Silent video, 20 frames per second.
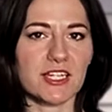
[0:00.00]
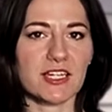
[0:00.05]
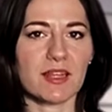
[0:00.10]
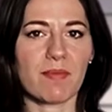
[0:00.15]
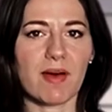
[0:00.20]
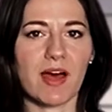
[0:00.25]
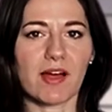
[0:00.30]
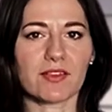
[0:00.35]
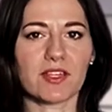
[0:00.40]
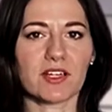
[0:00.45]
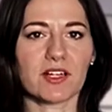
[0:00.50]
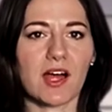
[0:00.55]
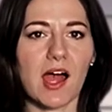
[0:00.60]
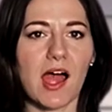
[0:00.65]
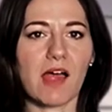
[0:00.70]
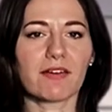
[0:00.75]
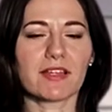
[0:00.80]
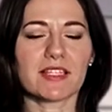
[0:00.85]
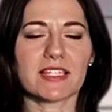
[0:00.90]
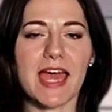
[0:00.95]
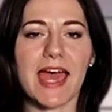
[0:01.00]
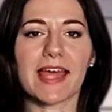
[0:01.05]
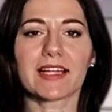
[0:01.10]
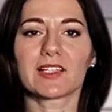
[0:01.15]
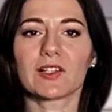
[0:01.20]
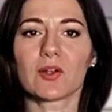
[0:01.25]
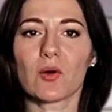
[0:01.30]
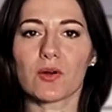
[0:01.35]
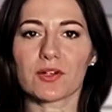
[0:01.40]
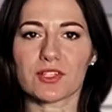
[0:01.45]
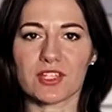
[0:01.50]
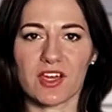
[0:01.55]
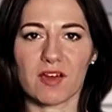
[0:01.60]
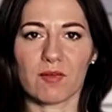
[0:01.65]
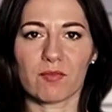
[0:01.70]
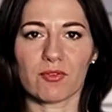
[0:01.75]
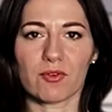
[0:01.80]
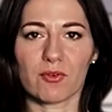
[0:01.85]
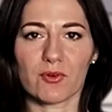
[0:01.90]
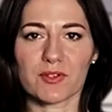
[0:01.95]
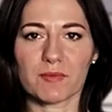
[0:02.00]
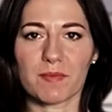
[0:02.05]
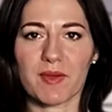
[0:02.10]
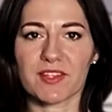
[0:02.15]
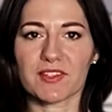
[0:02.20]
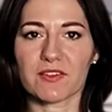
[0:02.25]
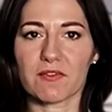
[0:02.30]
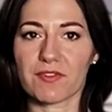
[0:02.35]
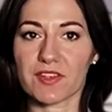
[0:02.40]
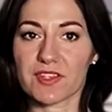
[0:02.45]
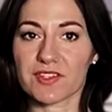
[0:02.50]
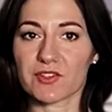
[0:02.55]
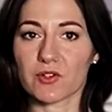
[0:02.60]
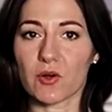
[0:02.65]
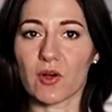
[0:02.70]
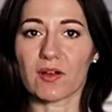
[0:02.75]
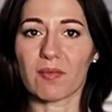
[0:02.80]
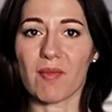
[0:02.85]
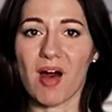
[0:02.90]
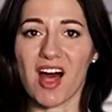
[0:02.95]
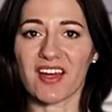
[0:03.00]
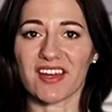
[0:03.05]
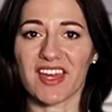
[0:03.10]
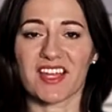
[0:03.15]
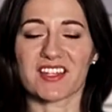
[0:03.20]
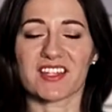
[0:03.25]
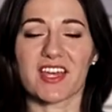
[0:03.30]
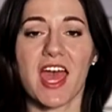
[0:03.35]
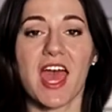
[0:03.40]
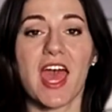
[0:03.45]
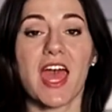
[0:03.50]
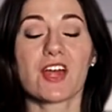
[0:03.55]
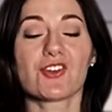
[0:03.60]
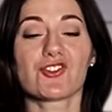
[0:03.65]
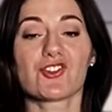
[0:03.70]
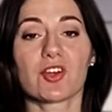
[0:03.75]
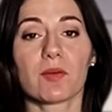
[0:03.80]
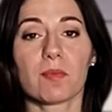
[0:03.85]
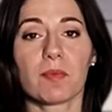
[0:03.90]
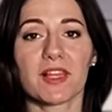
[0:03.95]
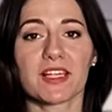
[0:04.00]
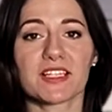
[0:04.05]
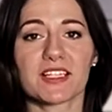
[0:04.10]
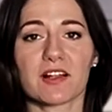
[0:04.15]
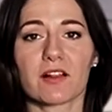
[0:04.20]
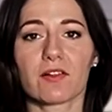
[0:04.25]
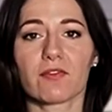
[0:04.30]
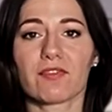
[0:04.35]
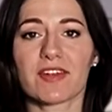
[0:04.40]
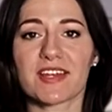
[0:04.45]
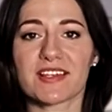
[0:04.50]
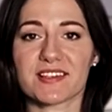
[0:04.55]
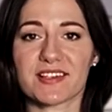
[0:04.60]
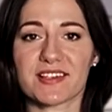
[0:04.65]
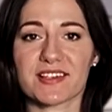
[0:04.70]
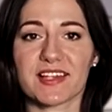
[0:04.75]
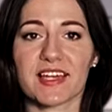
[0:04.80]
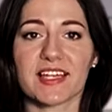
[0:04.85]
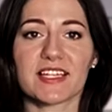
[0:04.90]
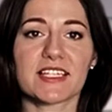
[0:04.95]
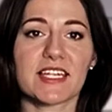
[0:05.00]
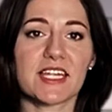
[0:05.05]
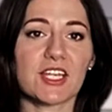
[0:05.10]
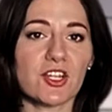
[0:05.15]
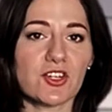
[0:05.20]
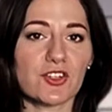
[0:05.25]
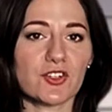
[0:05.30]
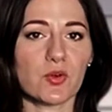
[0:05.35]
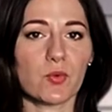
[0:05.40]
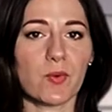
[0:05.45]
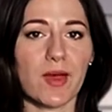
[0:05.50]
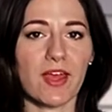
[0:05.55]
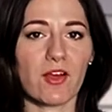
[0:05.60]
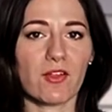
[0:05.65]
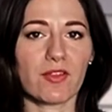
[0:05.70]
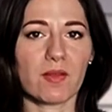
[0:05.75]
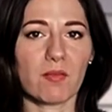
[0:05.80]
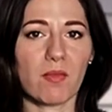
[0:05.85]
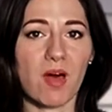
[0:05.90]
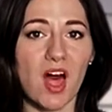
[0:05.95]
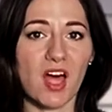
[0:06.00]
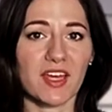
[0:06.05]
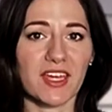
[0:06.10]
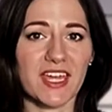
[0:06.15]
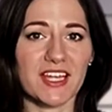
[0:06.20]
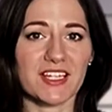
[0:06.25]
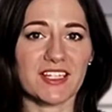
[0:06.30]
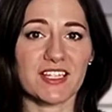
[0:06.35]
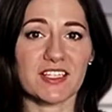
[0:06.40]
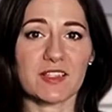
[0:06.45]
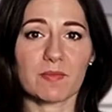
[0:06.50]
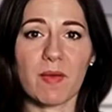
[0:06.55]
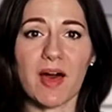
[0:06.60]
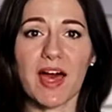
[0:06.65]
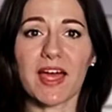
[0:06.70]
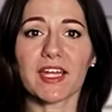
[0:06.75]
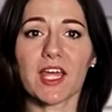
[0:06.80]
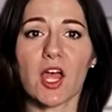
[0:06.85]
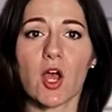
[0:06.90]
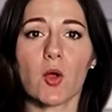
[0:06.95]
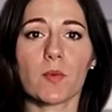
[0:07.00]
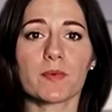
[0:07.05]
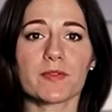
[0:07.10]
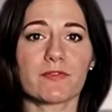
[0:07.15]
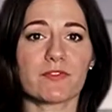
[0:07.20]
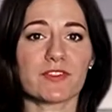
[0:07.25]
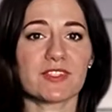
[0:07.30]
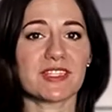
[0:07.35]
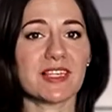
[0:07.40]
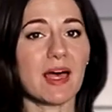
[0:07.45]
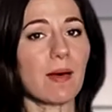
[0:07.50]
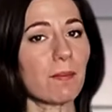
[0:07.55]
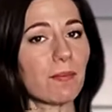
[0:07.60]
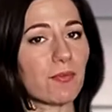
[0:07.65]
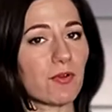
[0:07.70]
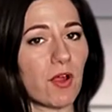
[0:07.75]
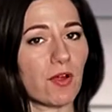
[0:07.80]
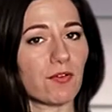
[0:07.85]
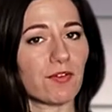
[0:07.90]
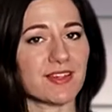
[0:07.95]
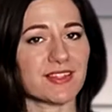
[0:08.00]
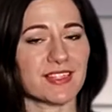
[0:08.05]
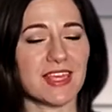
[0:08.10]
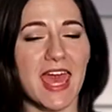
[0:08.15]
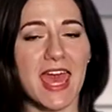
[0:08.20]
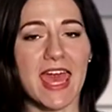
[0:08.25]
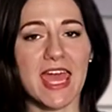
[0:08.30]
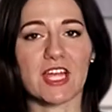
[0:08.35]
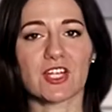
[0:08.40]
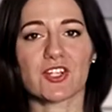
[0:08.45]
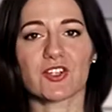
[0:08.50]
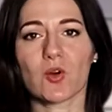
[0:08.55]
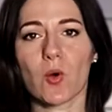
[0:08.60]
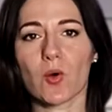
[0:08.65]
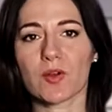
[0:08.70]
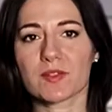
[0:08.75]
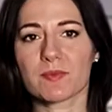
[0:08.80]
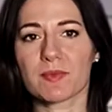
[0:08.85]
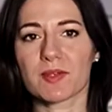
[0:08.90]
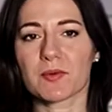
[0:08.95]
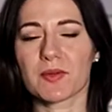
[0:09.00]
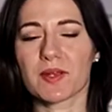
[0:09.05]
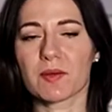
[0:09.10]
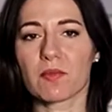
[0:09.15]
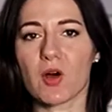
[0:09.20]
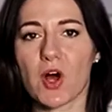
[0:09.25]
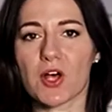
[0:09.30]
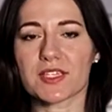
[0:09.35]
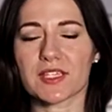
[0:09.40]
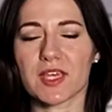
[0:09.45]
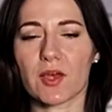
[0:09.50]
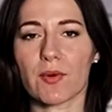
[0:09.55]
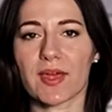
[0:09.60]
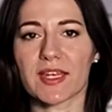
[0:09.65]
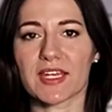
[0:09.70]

about the current and long-term prospects of the stock market. Geopolitical risks continue to weigh on the market despite hopes for some progress in talks between Moscow and